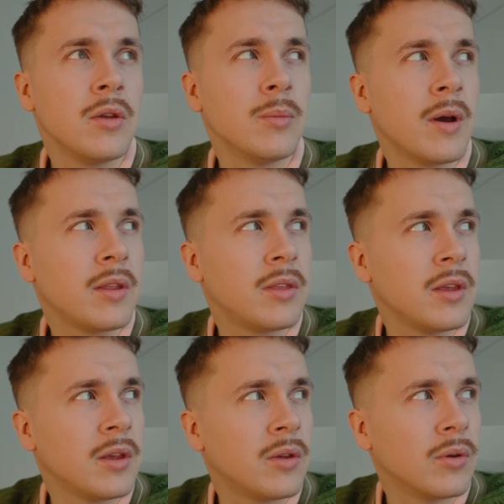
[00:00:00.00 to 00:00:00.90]
you might
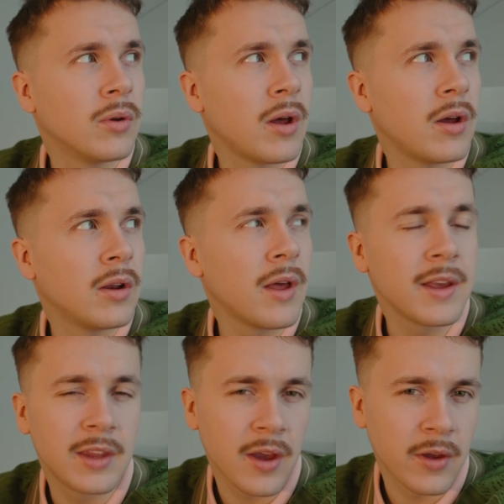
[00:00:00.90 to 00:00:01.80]
think you li
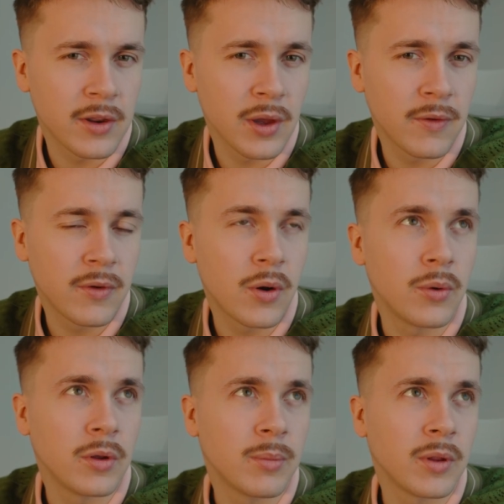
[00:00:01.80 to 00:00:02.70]
like the idea of
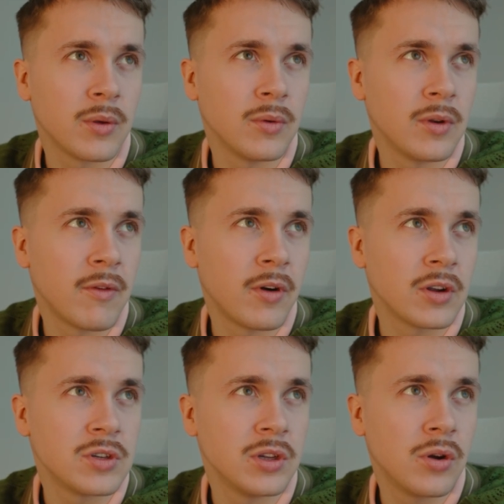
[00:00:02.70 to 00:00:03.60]
coding, but you never
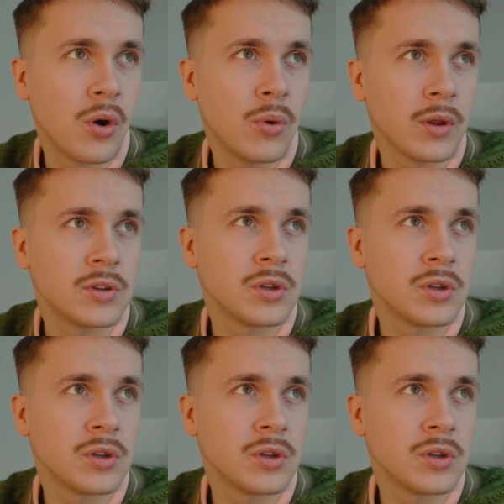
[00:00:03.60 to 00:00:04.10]
actually coded.